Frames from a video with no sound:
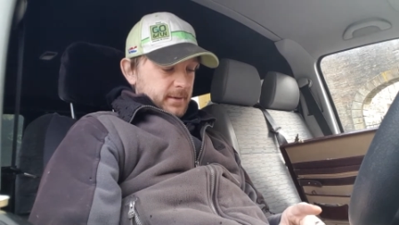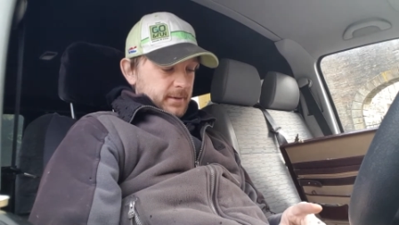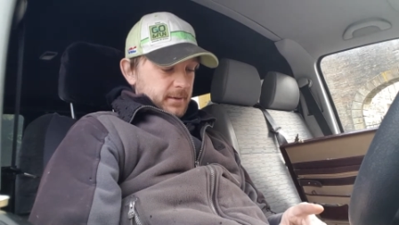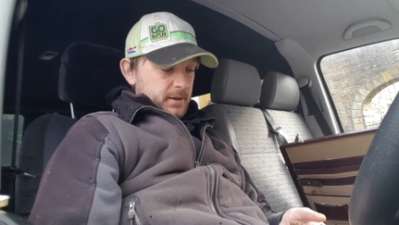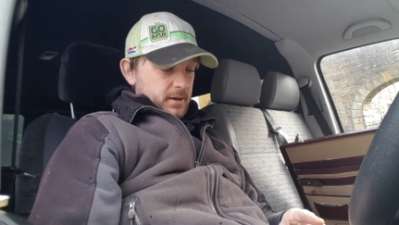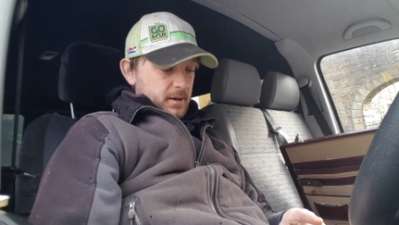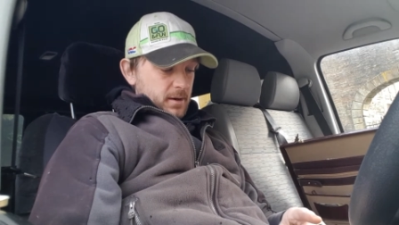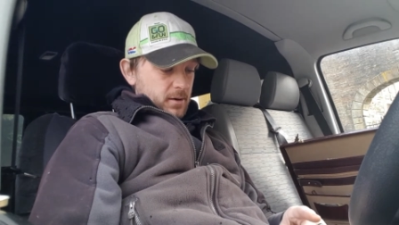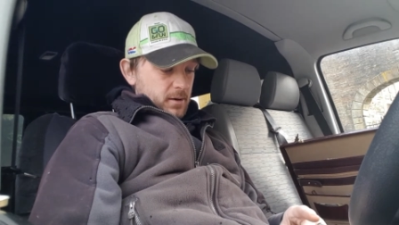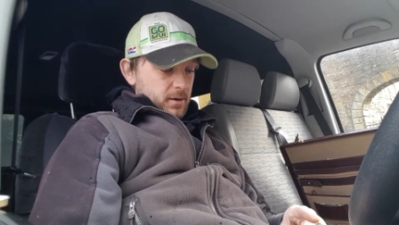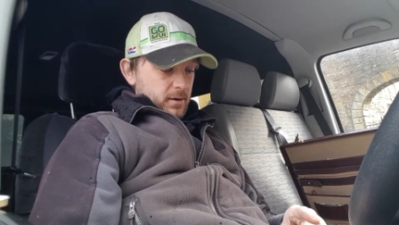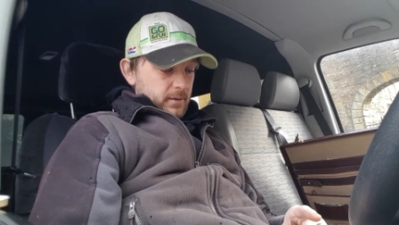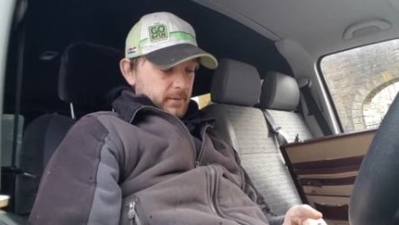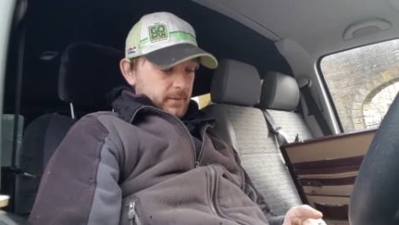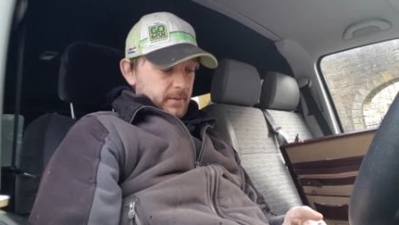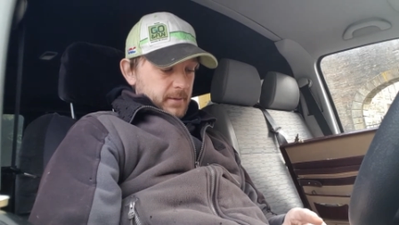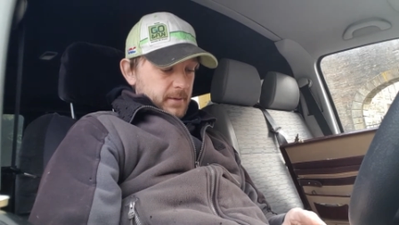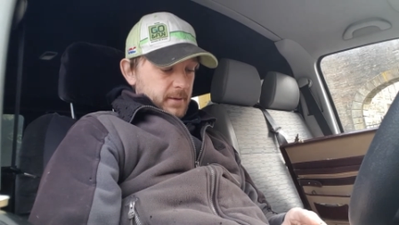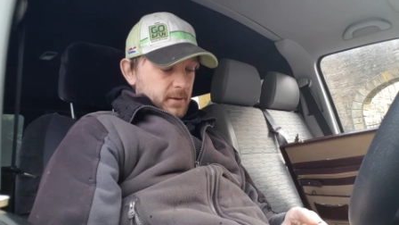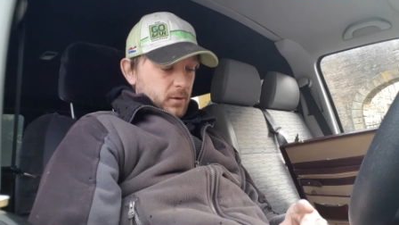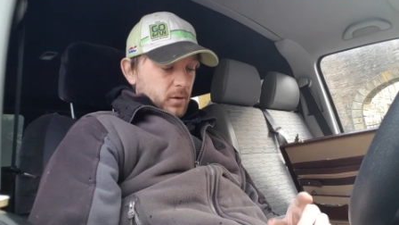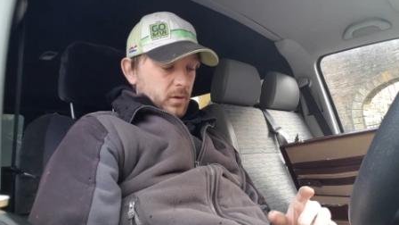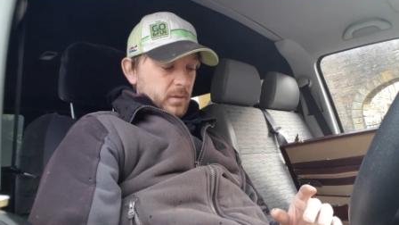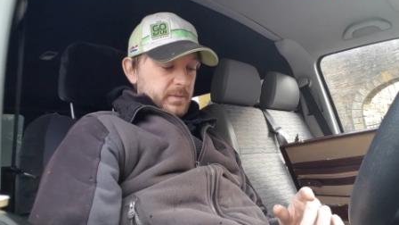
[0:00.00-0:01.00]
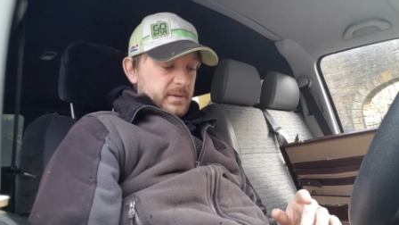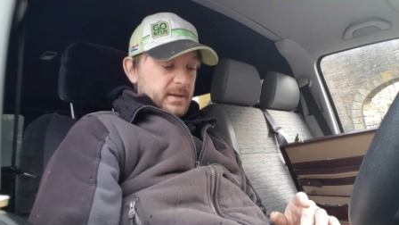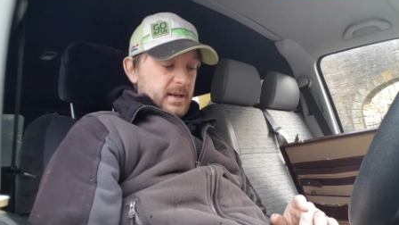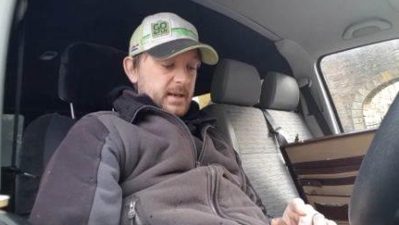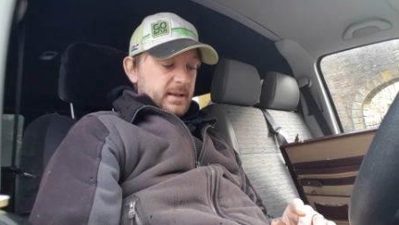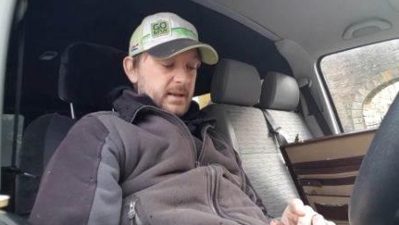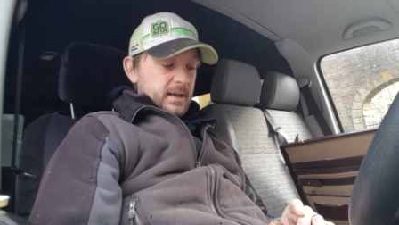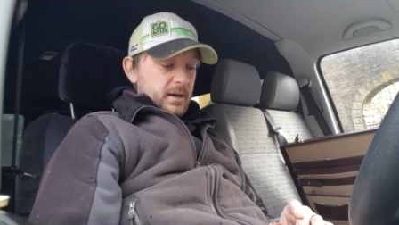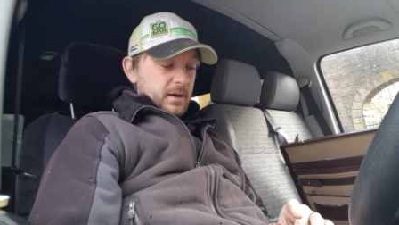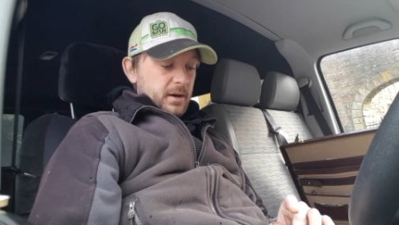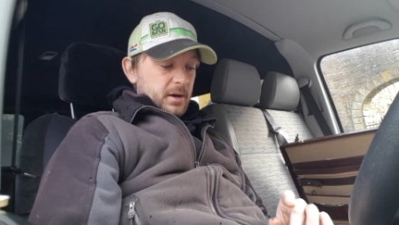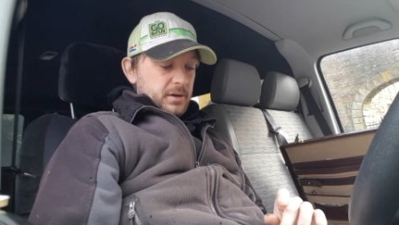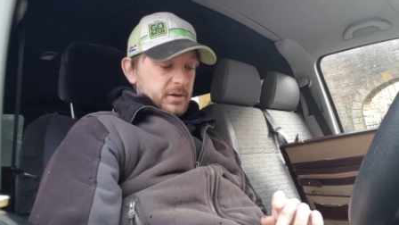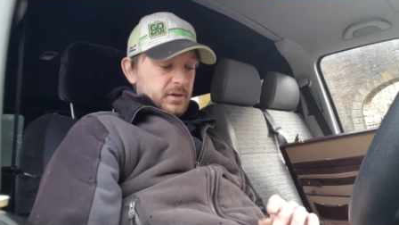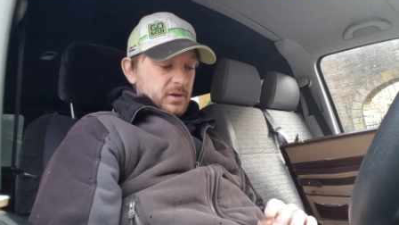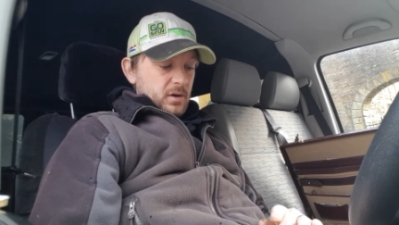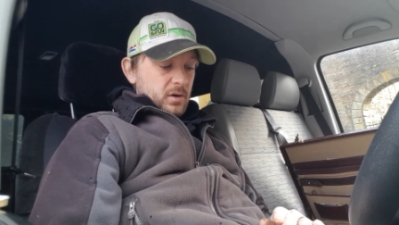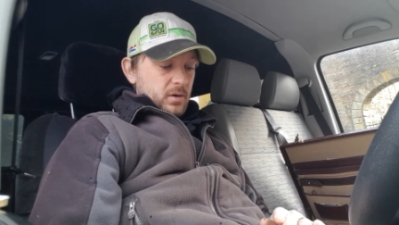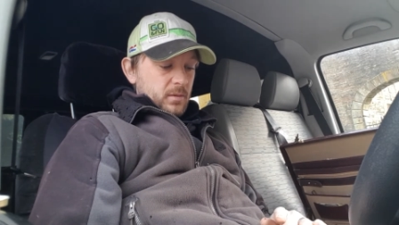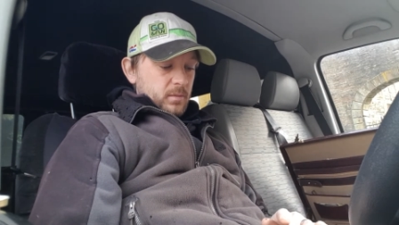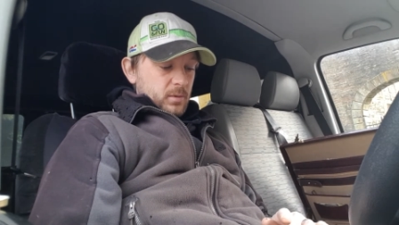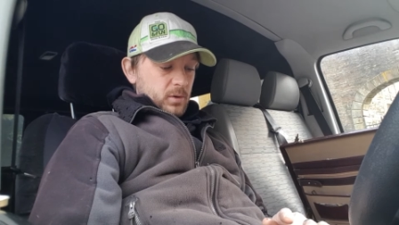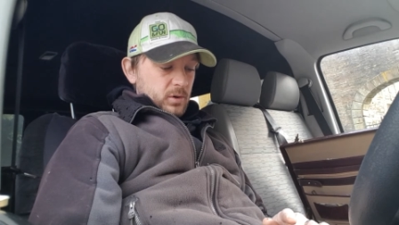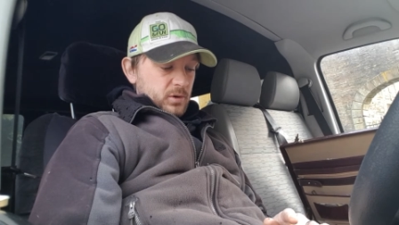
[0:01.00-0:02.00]
you know, upsetting her
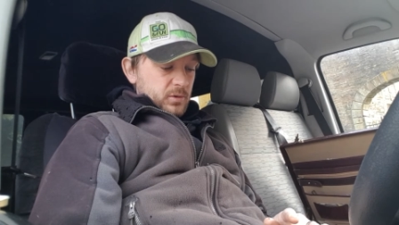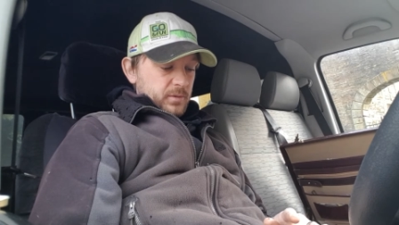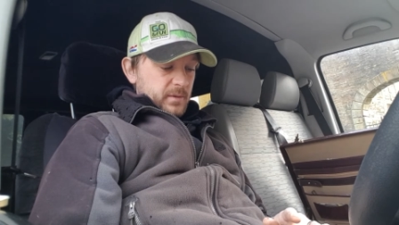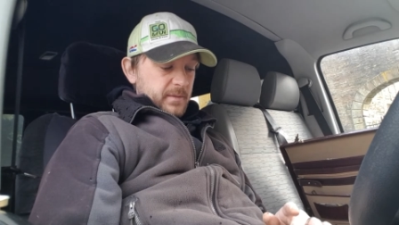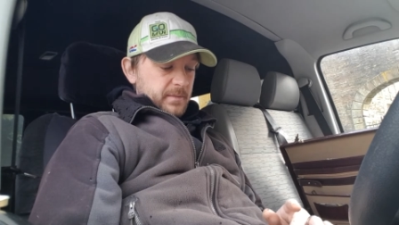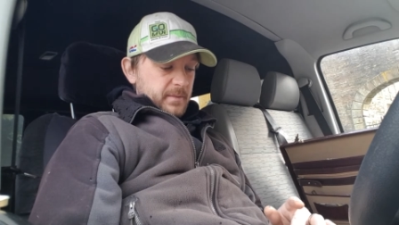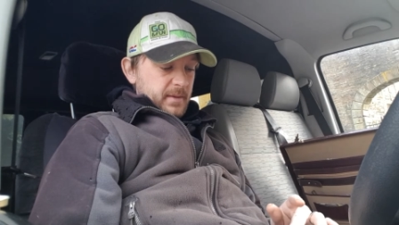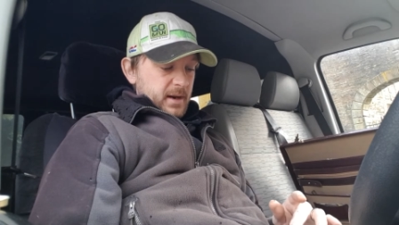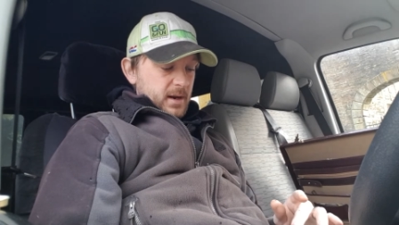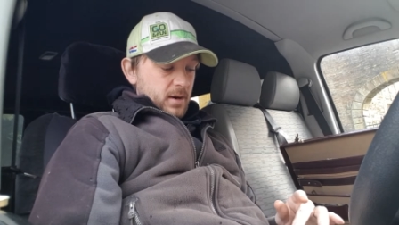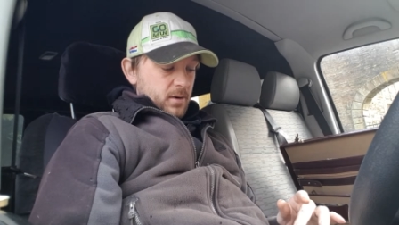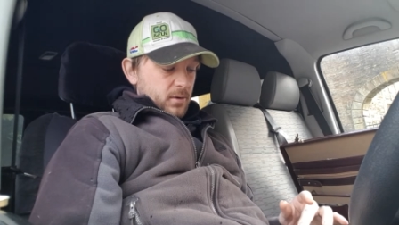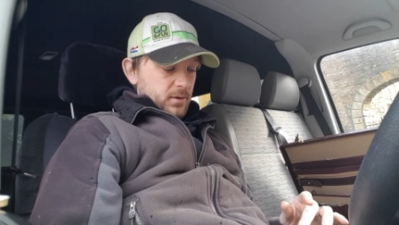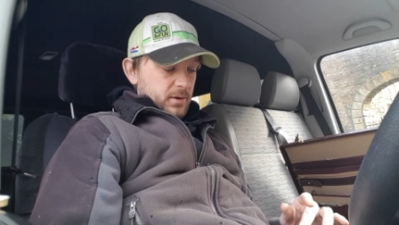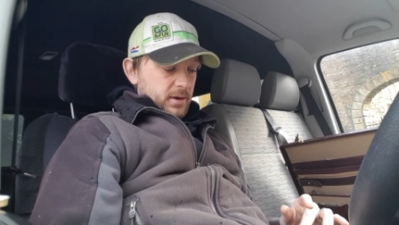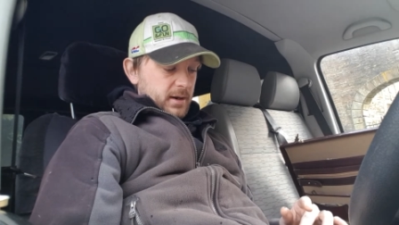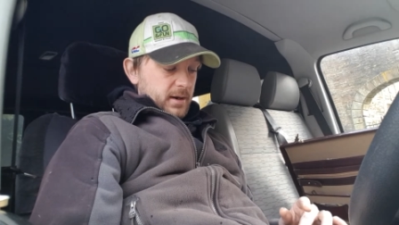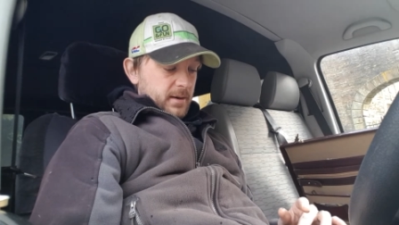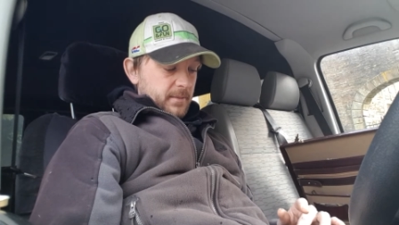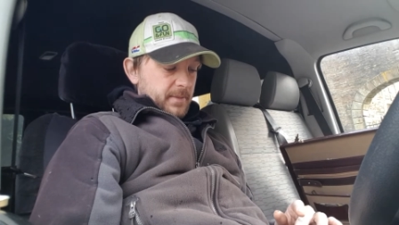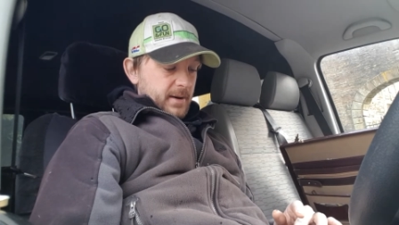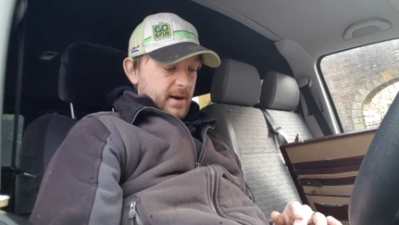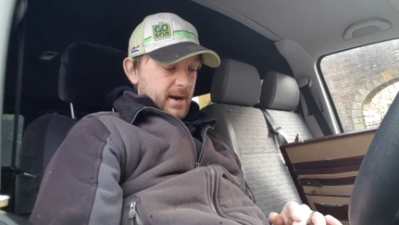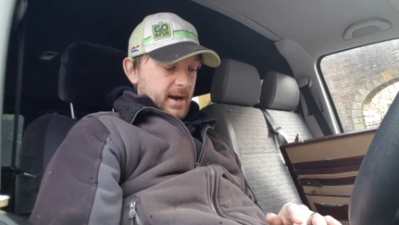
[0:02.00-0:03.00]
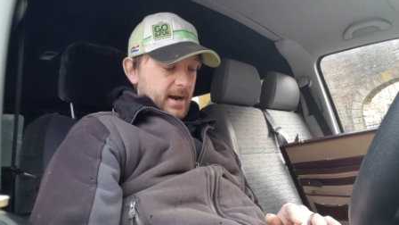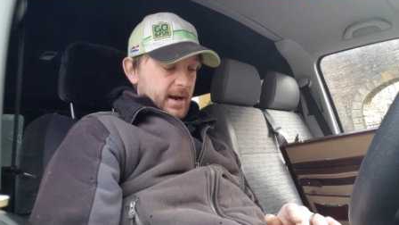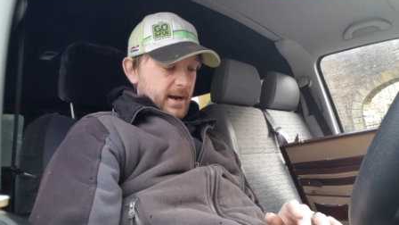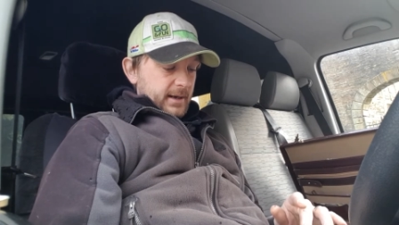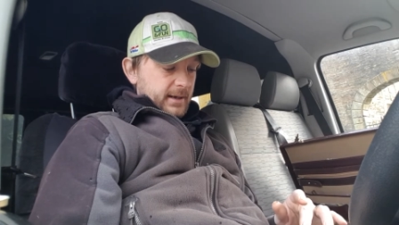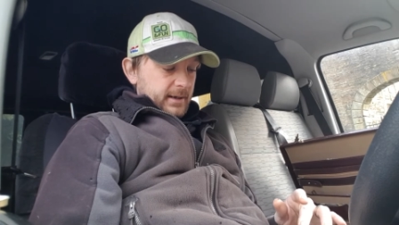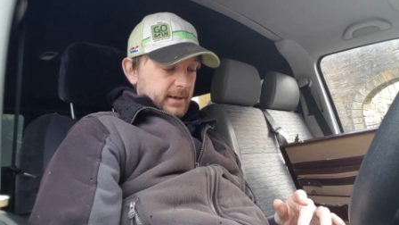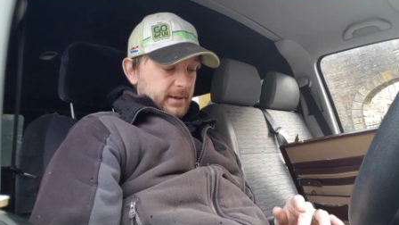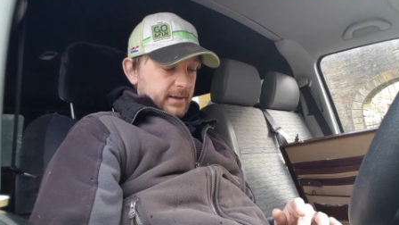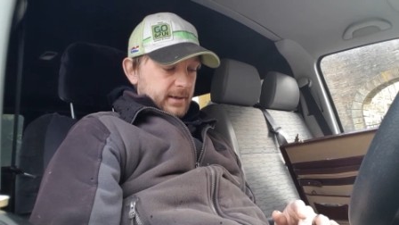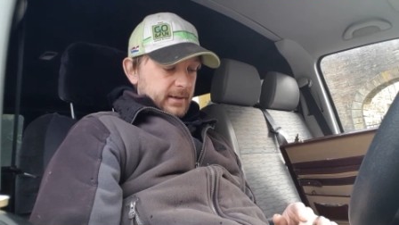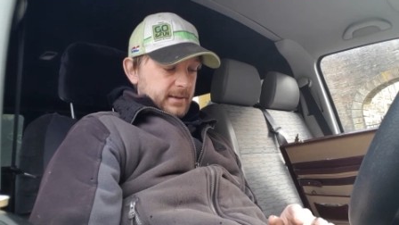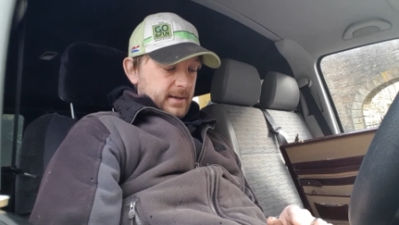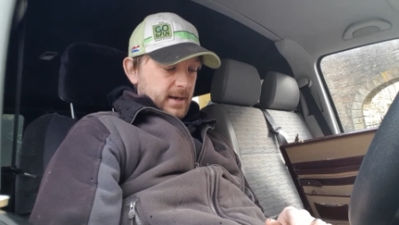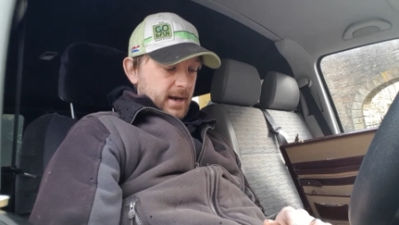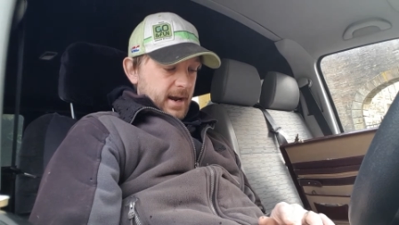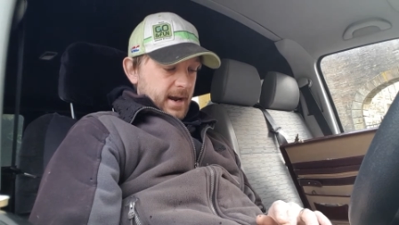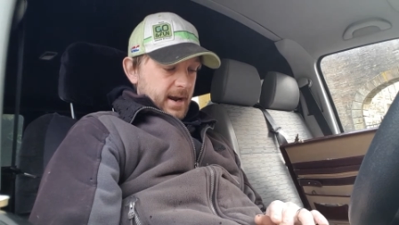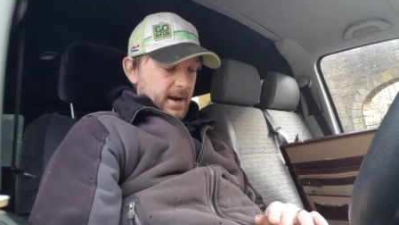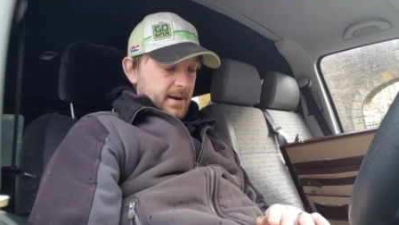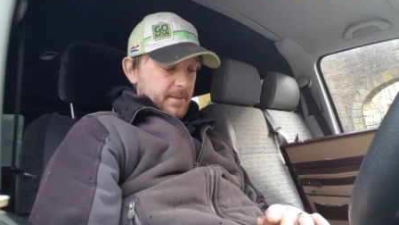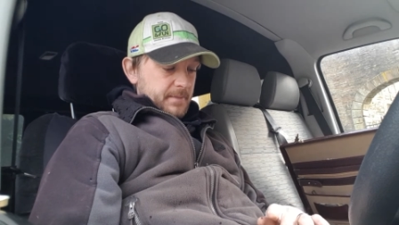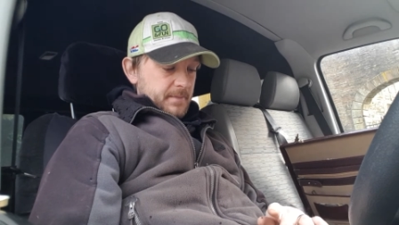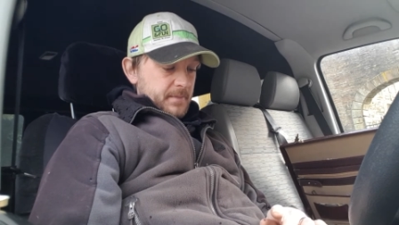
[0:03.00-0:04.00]
so much with me owning a bike at the
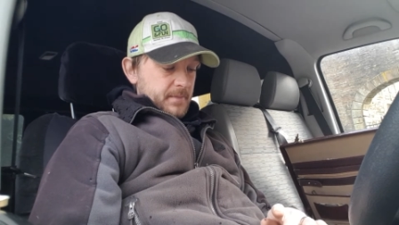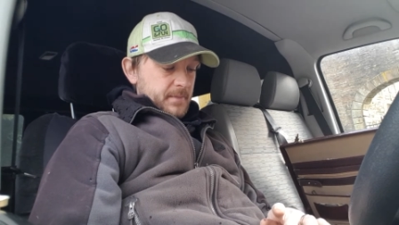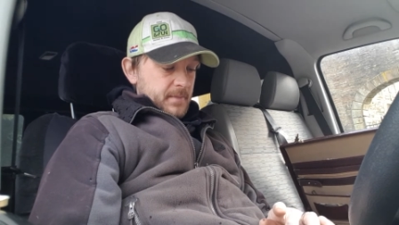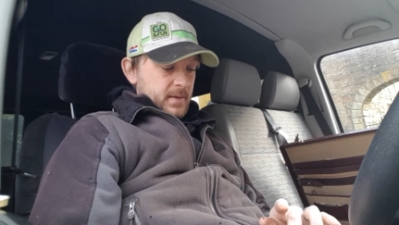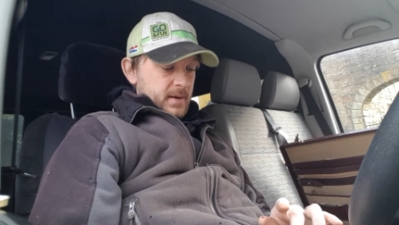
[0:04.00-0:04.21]
time.